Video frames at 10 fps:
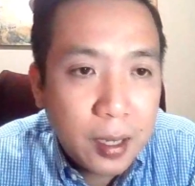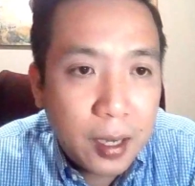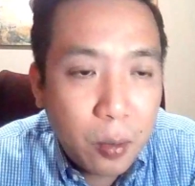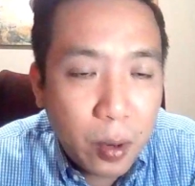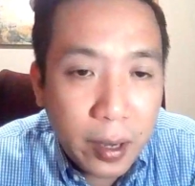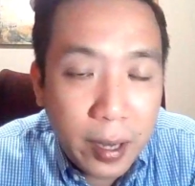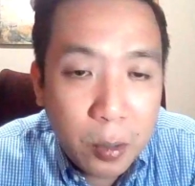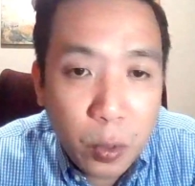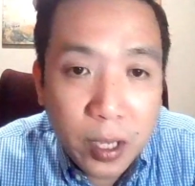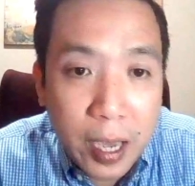uh,
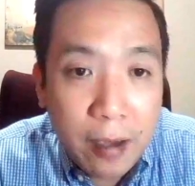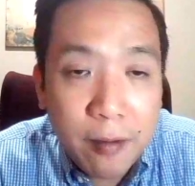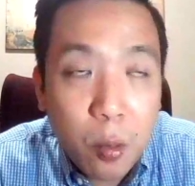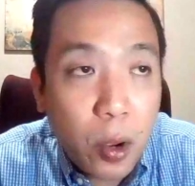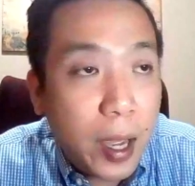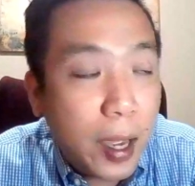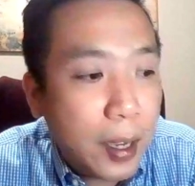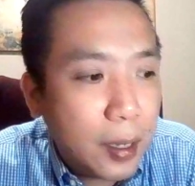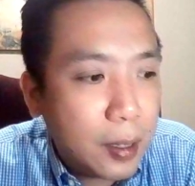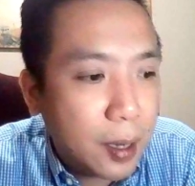wherein we gave
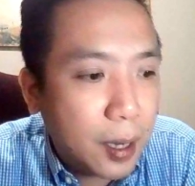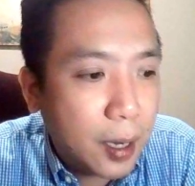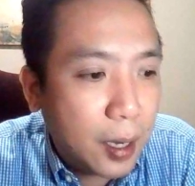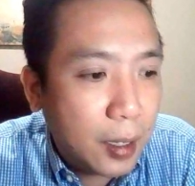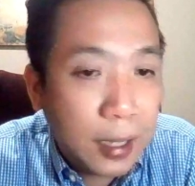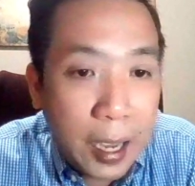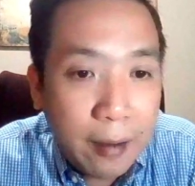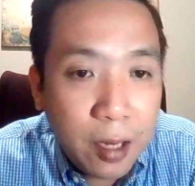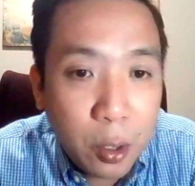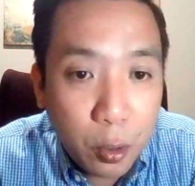away uh,
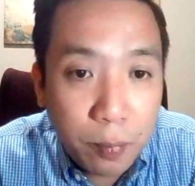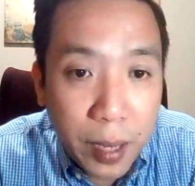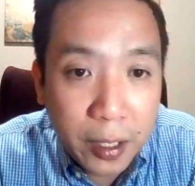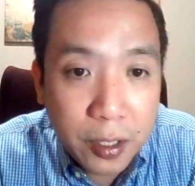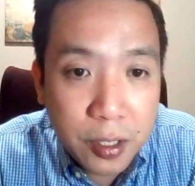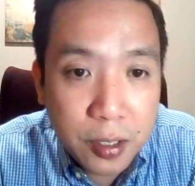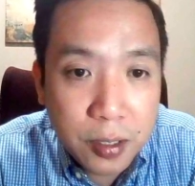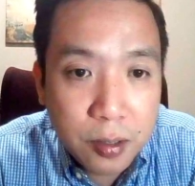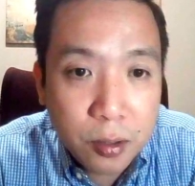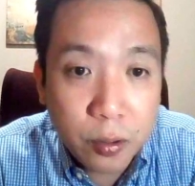livelihood
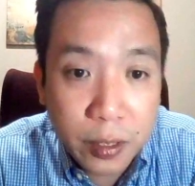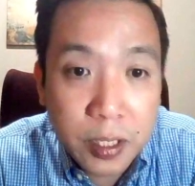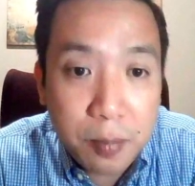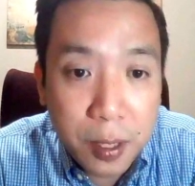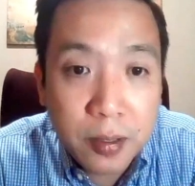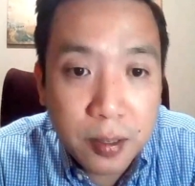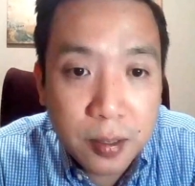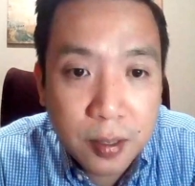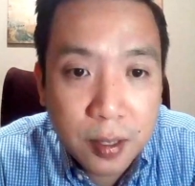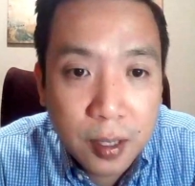packages to the recipients mm.